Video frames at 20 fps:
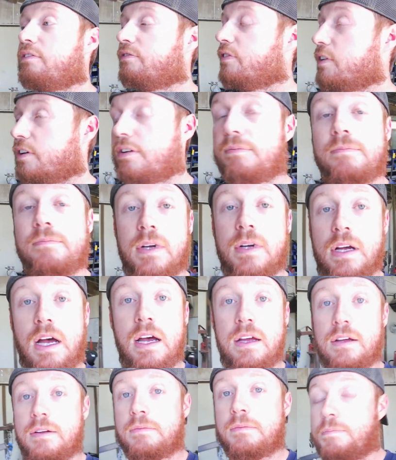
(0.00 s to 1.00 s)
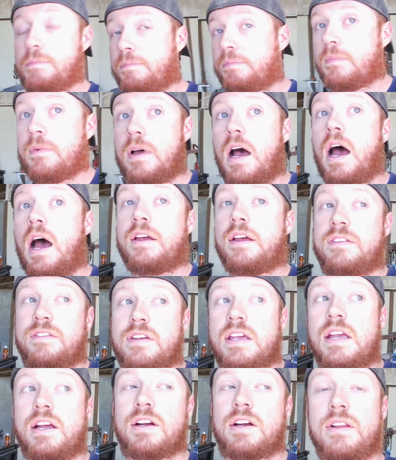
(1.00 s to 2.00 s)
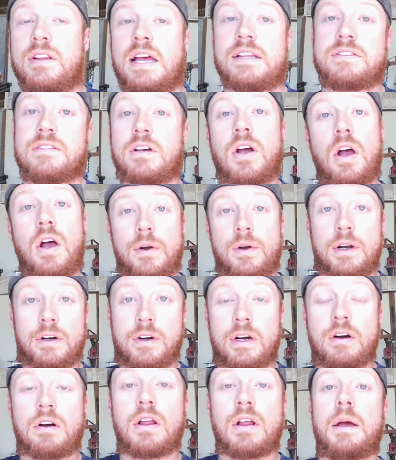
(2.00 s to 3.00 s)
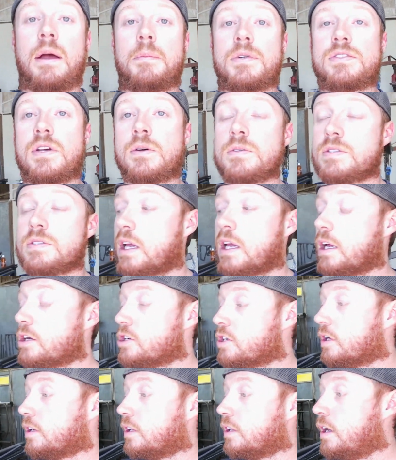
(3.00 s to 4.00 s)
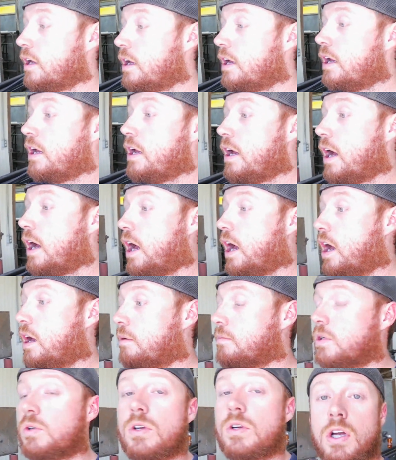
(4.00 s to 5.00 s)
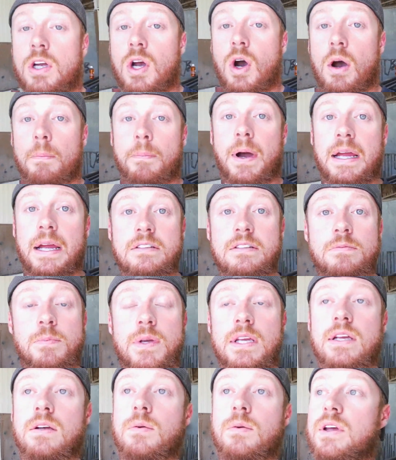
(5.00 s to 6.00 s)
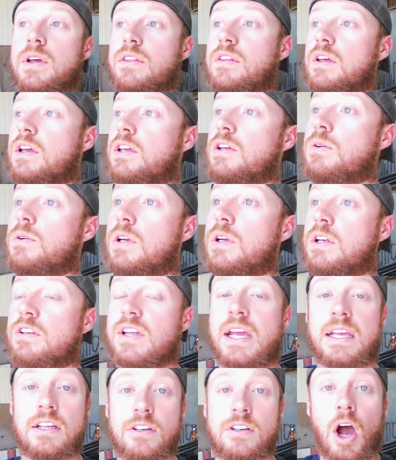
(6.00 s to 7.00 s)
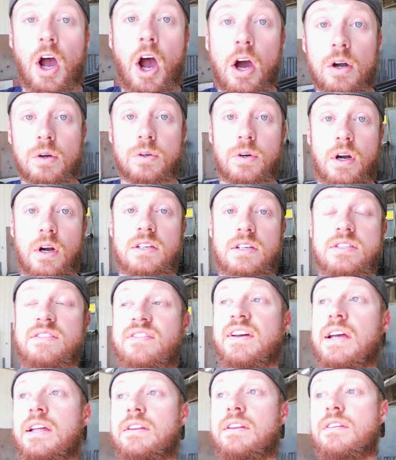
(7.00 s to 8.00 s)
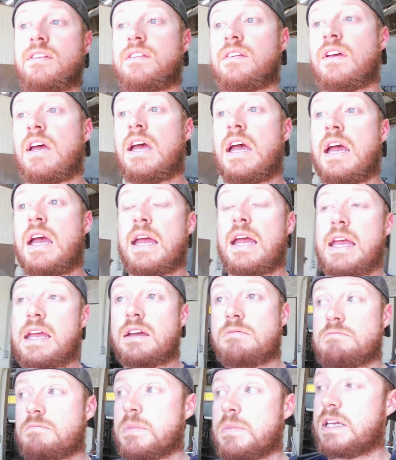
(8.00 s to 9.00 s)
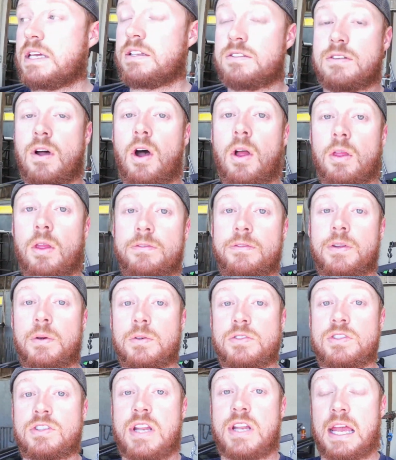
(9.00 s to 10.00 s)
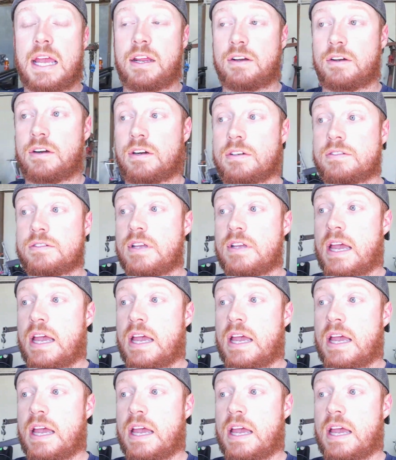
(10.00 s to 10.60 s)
For us here, that's the Colorado Hill Climb Association. You can go up Pikes Peak with it. You can take it to autocross events. It meets all of those standards.